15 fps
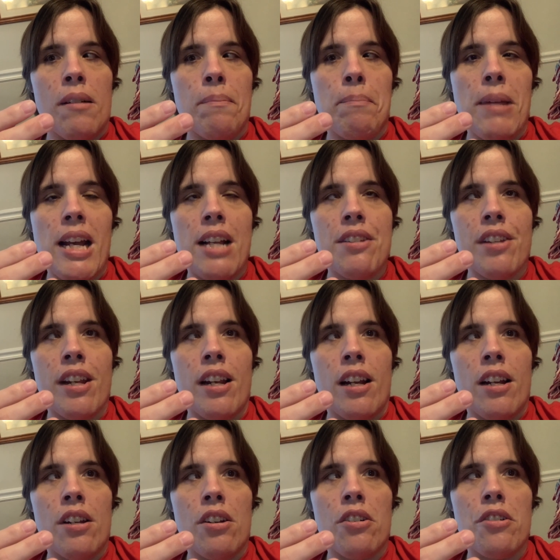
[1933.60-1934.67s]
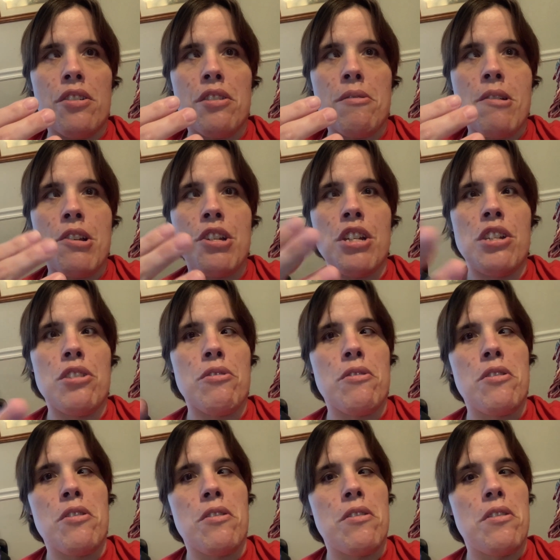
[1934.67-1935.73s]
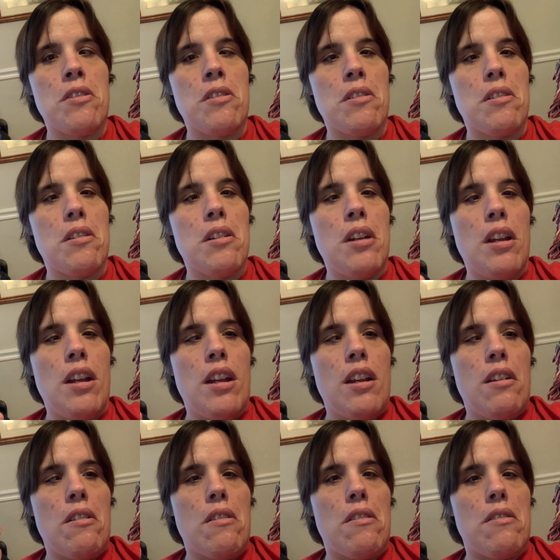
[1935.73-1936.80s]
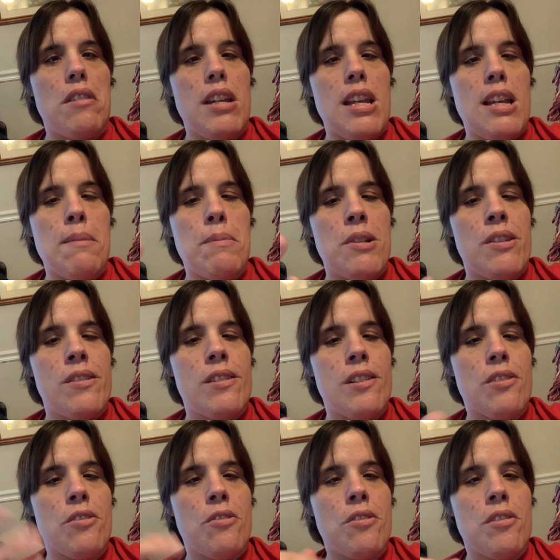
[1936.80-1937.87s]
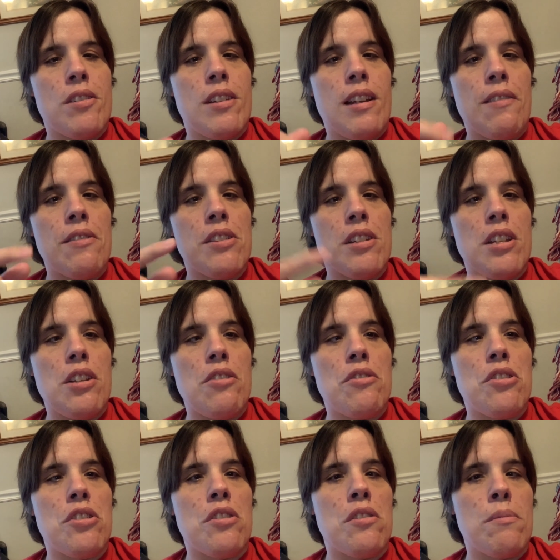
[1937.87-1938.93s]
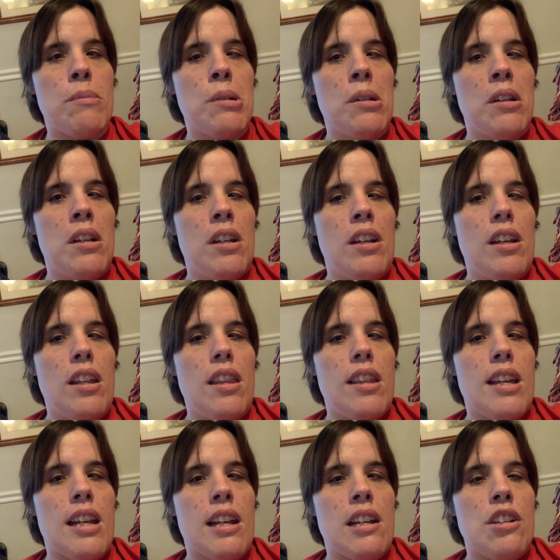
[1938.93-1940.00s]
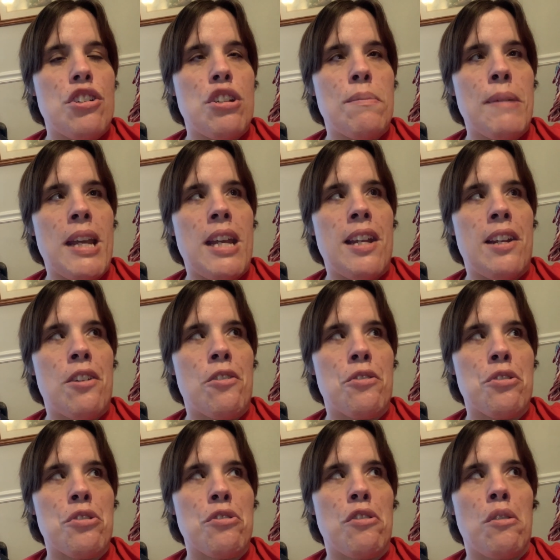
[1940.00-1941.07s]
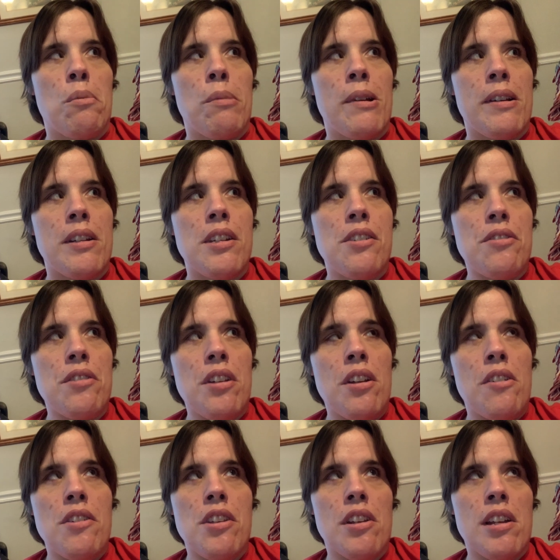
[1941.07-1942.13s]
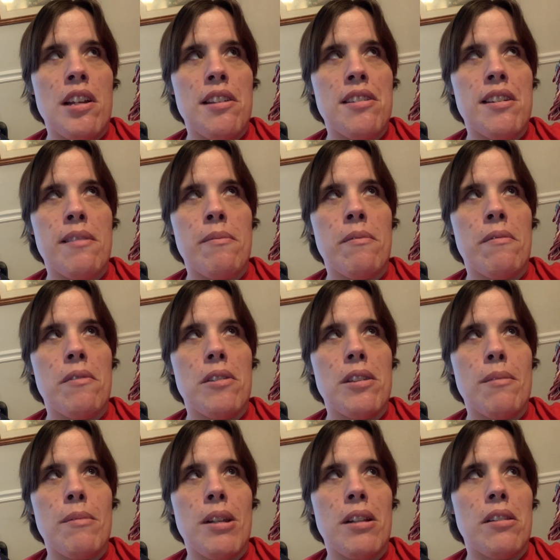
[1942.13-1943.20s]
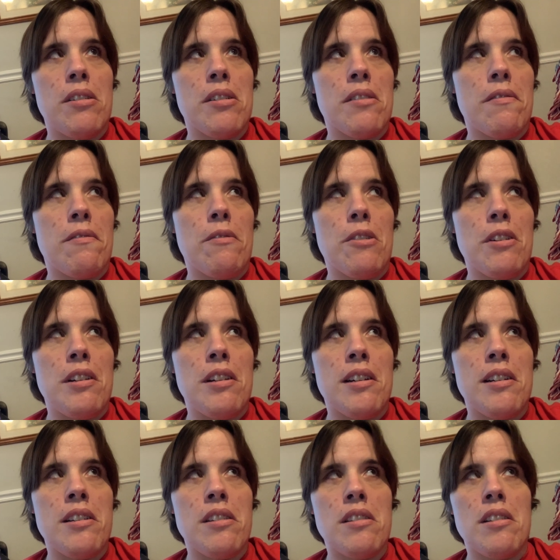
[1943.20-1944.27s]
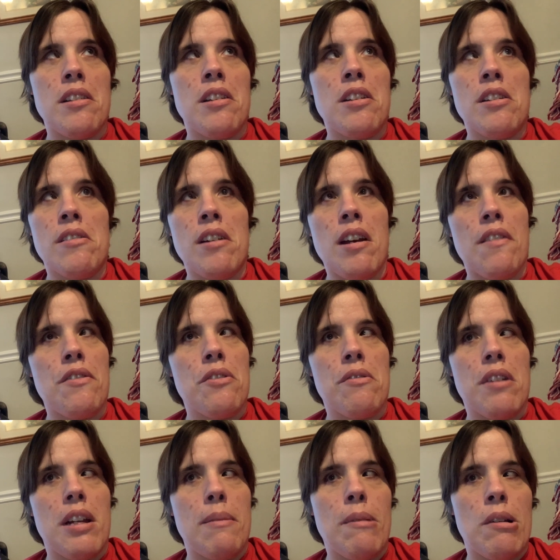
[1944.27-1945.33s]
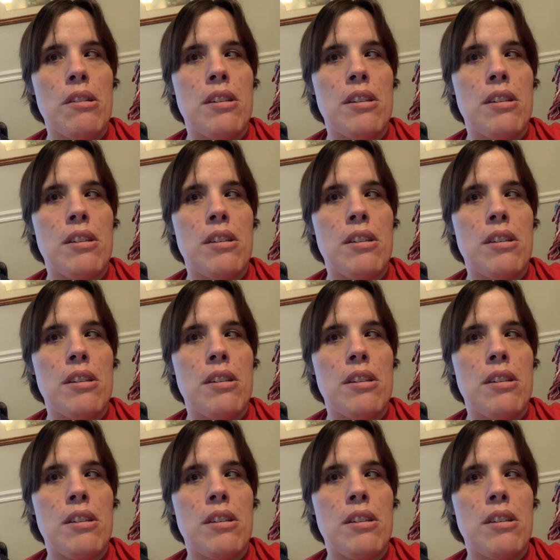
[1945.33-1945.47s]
basket onto hers where she stored her tape and scissors, and that was a YouTube thing, and she painted her stool. But you know, you can get some that look really nice and you don't have to worry about